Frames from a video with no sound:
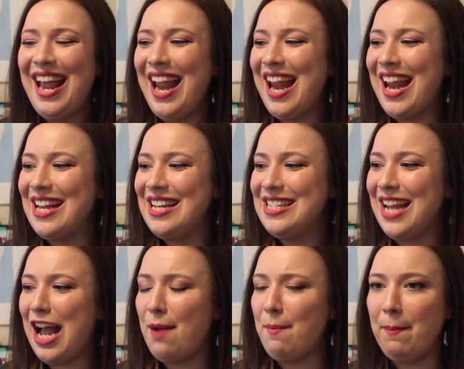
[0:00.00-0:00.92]
And
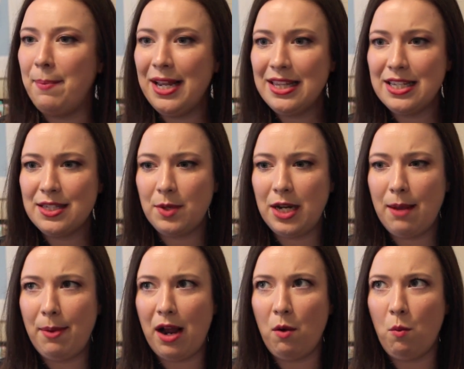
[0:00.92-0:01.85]
I picked this one
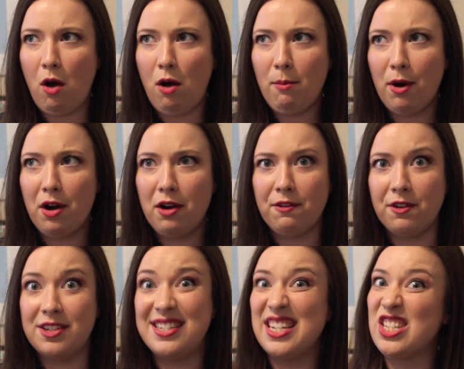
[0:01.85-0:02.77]
up at Walmart
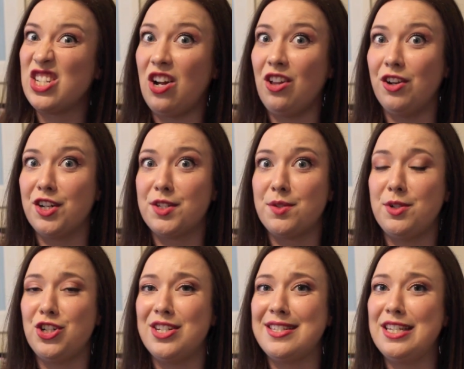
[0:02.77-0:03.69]
for $6,
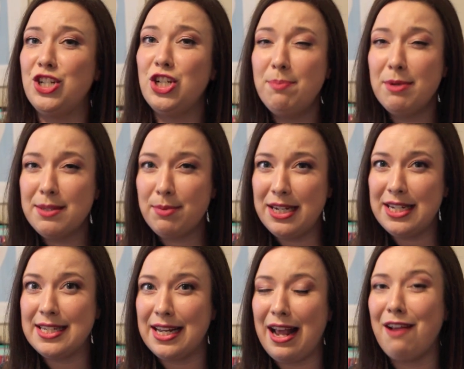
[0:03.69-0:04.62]
which is the cheapest
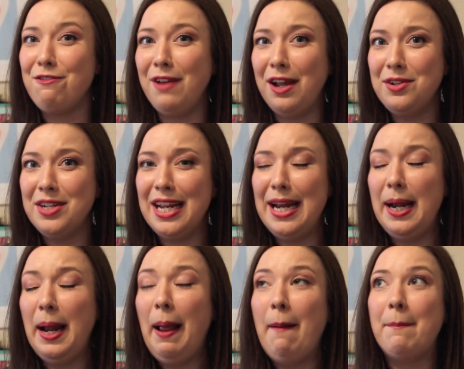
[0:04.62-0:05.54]
place that I found it,